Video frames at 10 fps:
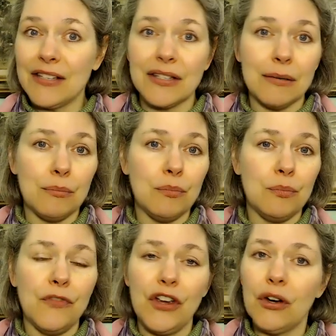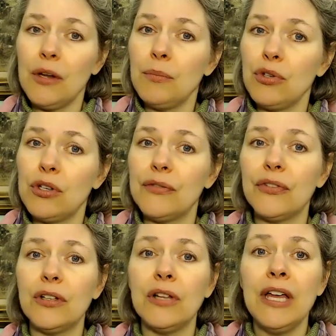is a very
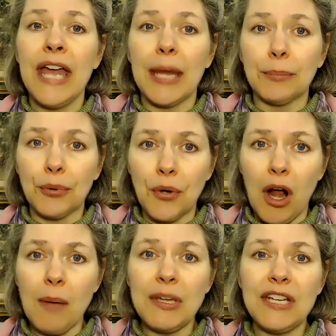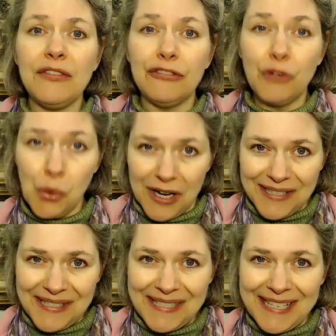beautiful and prominent
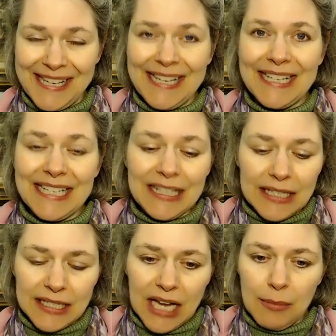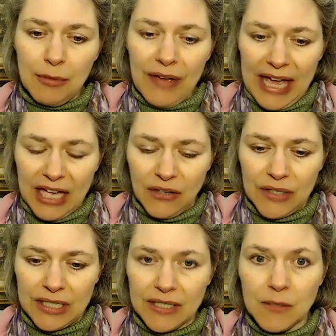voice in the time of
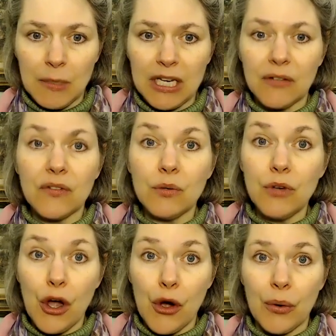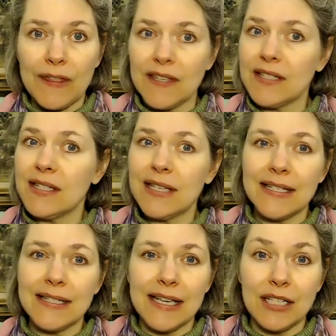Advent, as many of you know. And this is
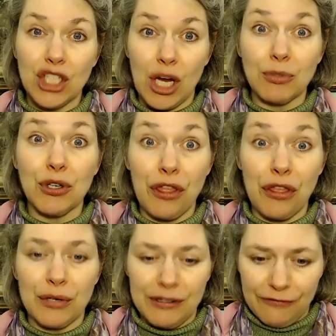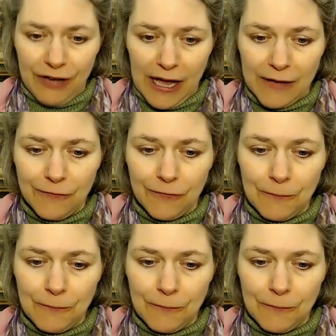Isaiah chapter 35.